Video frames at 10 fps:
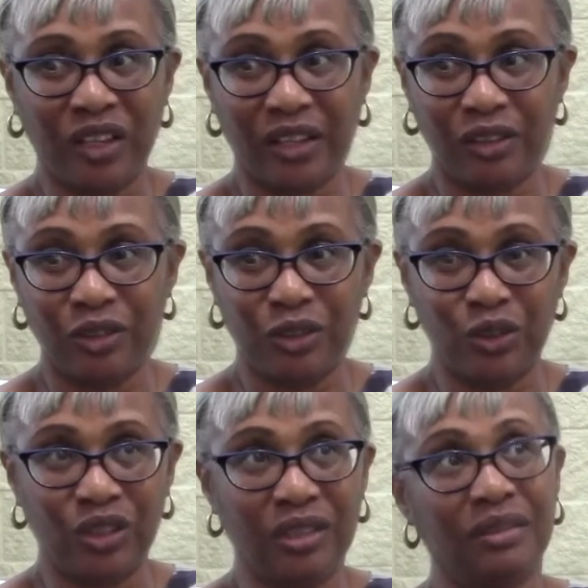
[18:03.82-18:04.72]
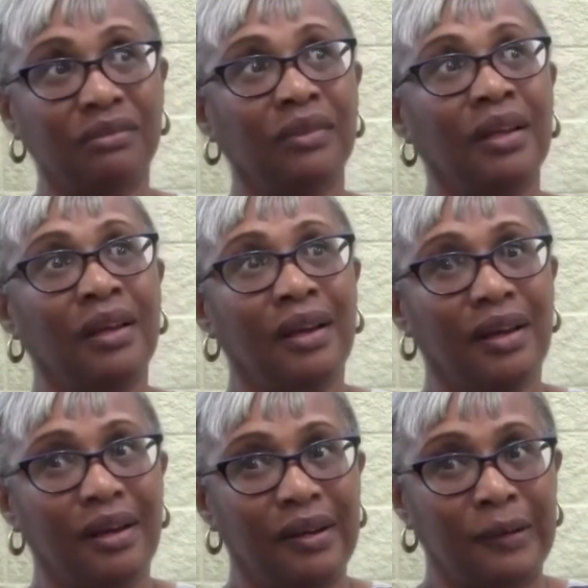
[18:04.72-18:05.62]
values and
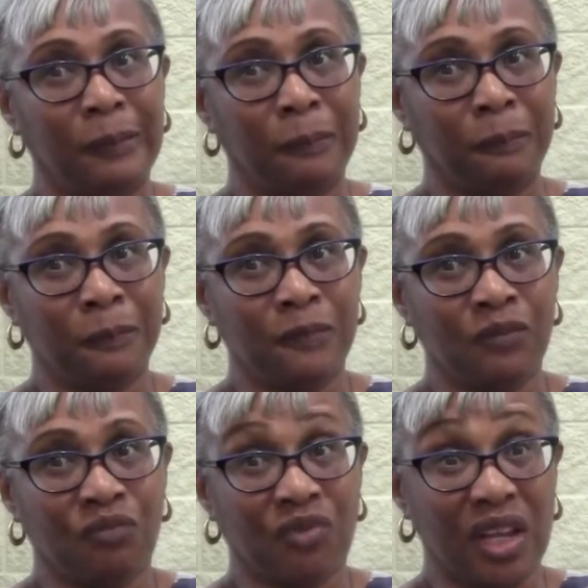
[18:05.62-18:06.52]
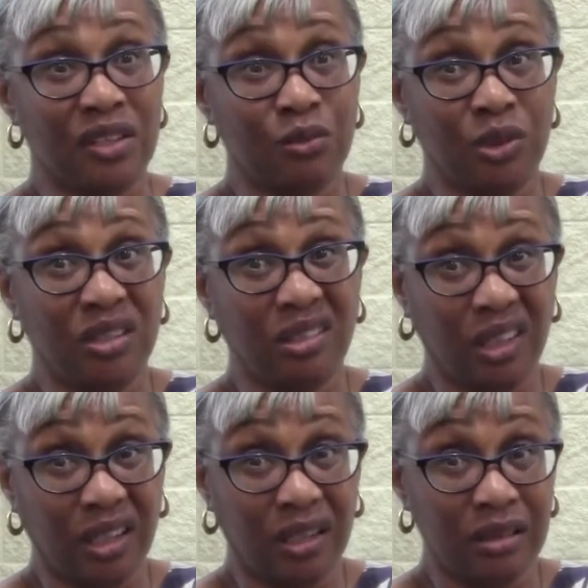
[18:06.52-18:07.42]
as well
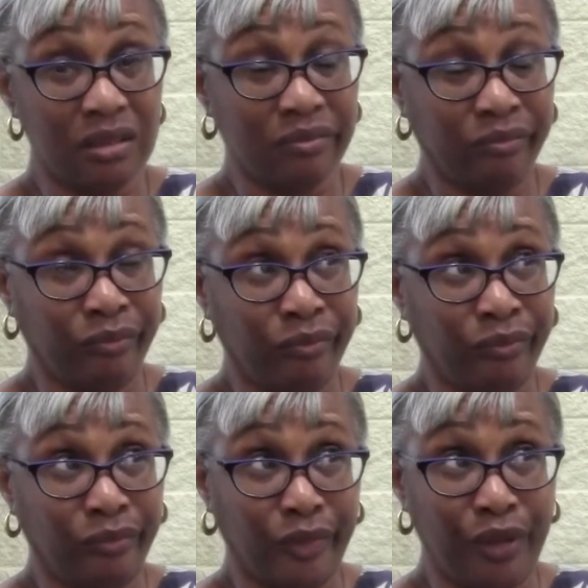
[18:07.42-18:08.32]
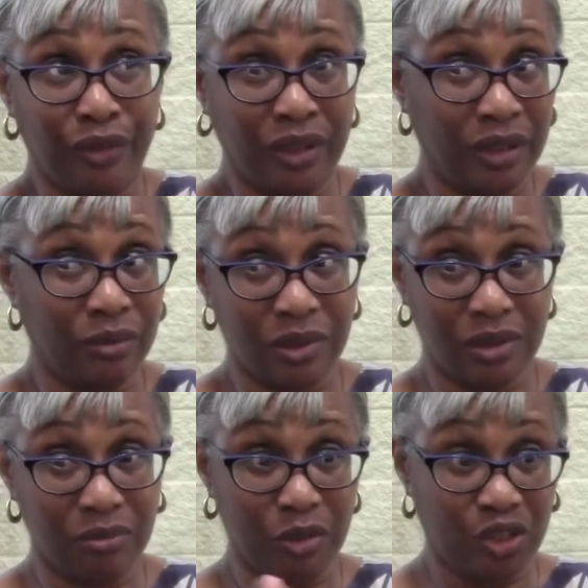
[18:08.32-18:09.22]
as everything
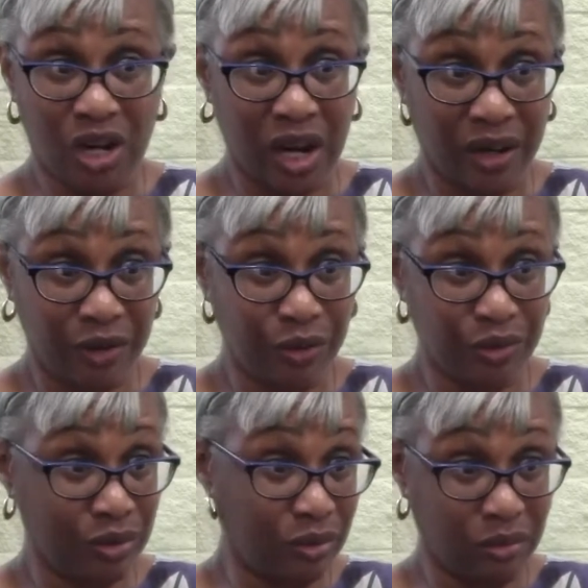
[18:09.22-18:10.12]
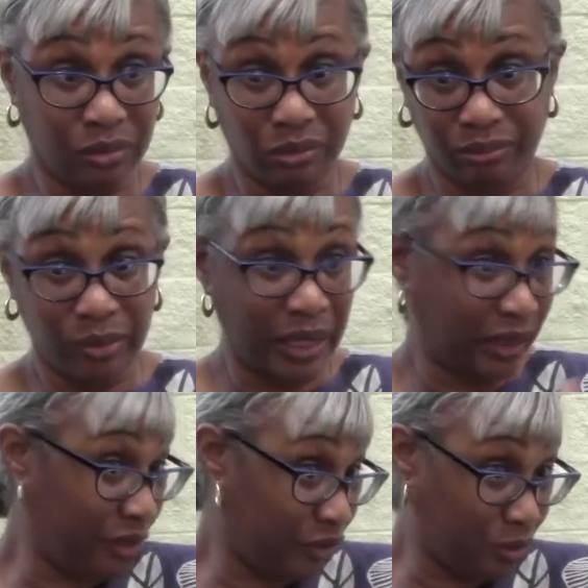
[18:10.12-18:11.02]
was much higher, so why
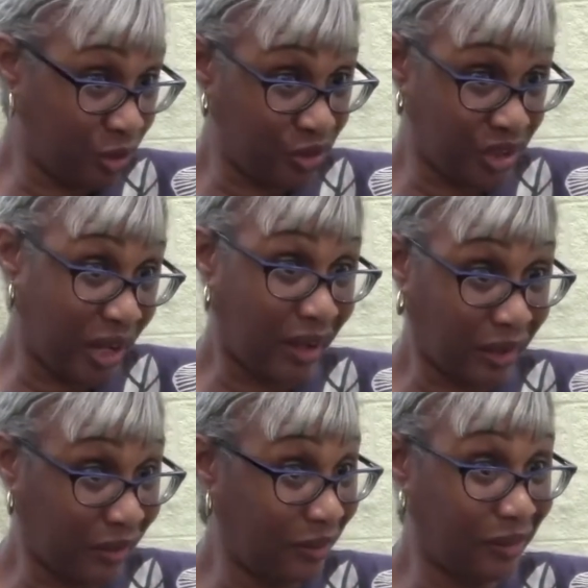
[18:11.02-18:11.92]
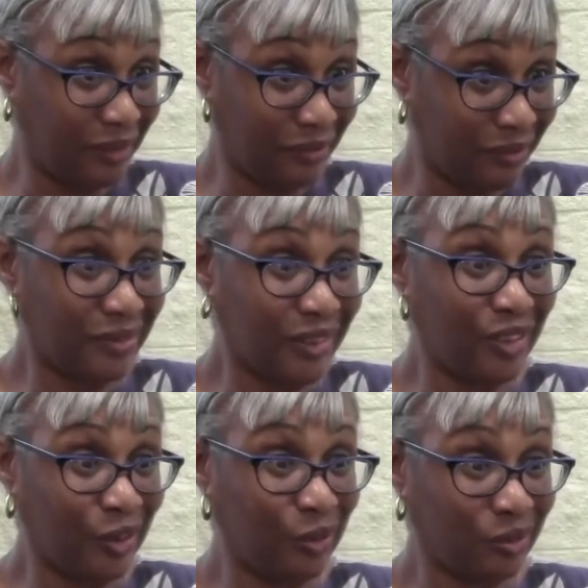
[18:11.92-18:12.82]
give up what you have and,
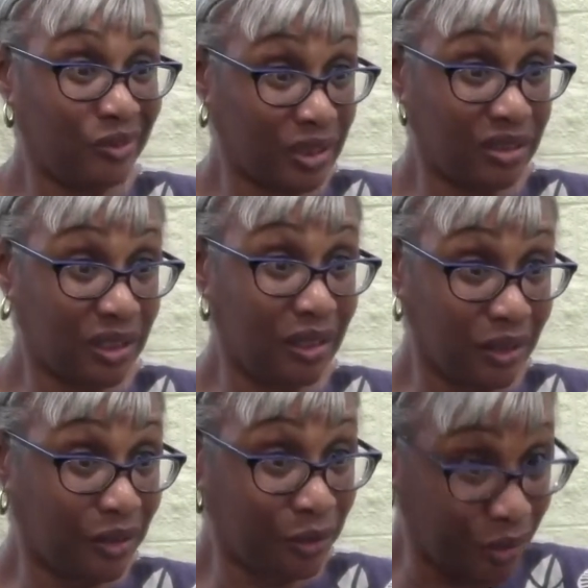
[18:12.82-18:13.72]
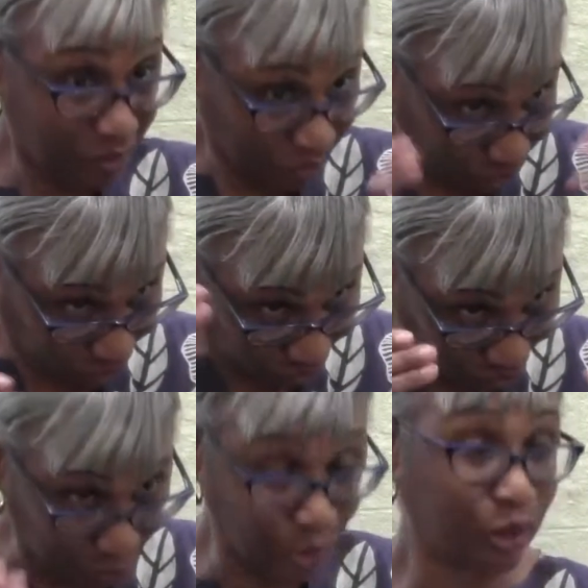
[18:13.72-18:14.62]
just stay there and
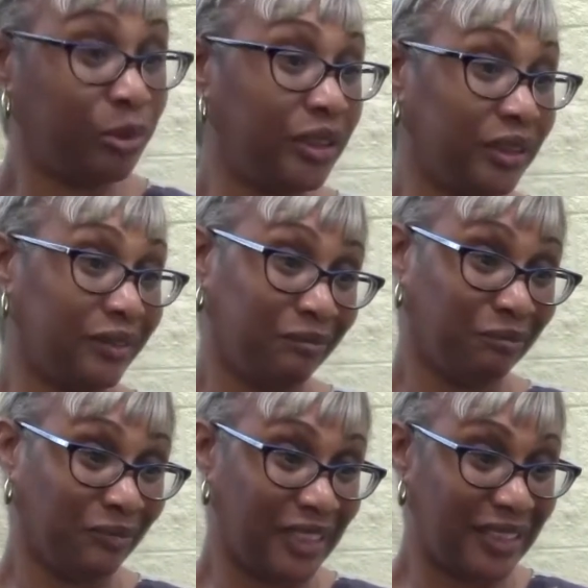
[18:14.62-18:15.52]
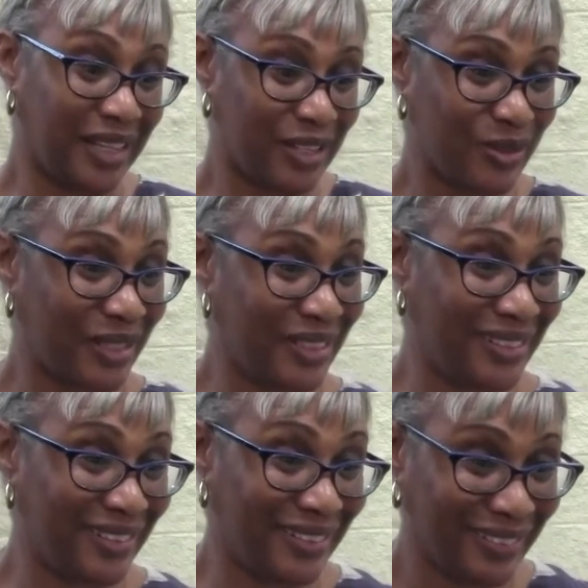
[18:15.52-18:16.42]
build on it, and that's what I
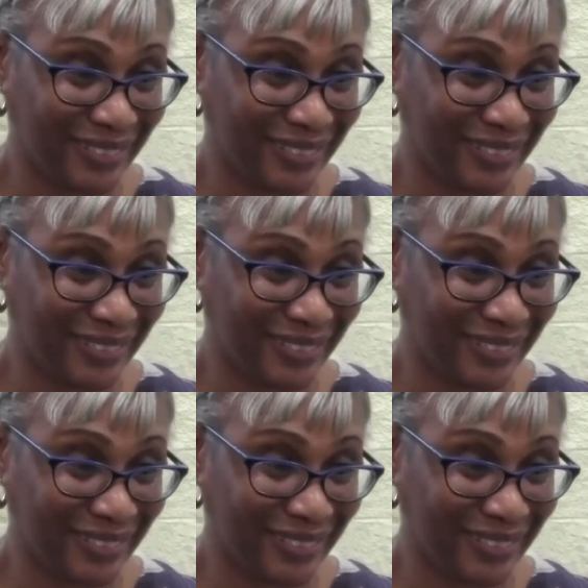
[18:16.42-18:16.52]
did.